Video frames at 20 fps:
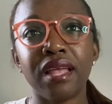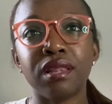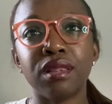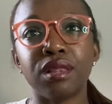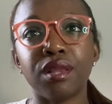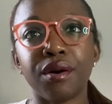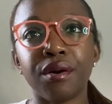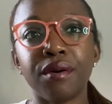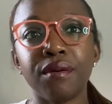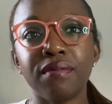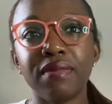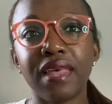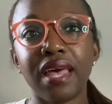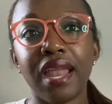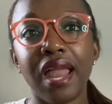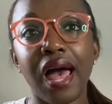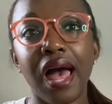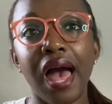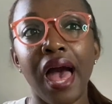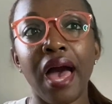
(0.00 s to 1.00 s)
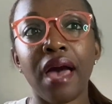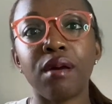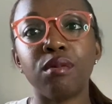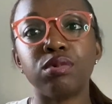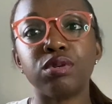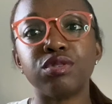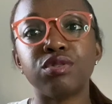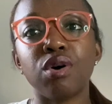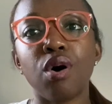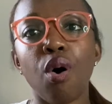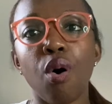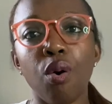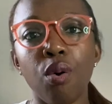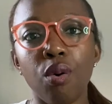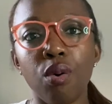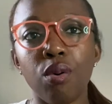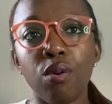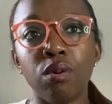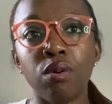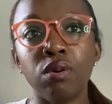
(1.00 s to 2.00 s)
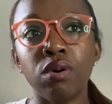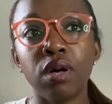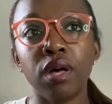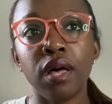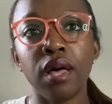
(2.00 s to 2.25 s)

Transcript: learned that I was whole